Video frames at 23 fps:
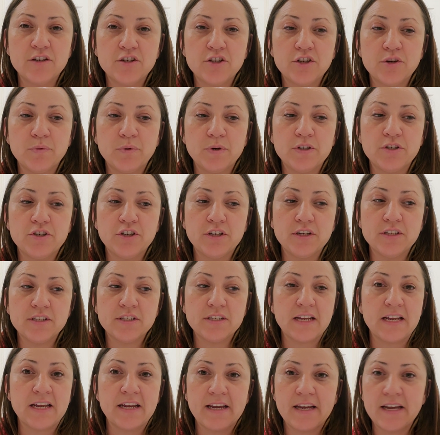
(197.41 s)
she would
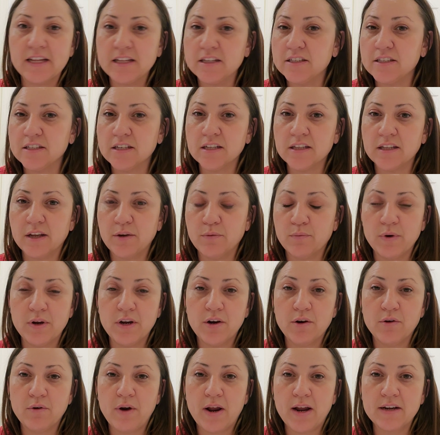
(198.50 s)
just instantly
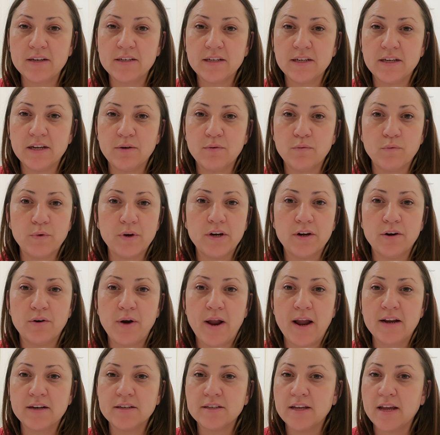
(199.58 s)
redirect it,
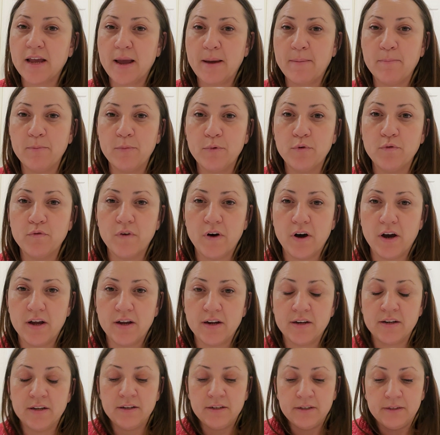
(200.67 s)
and move
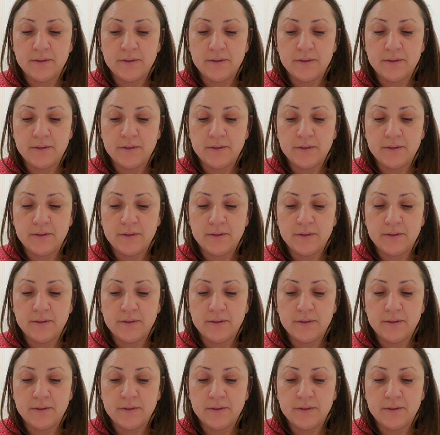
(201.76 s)
on.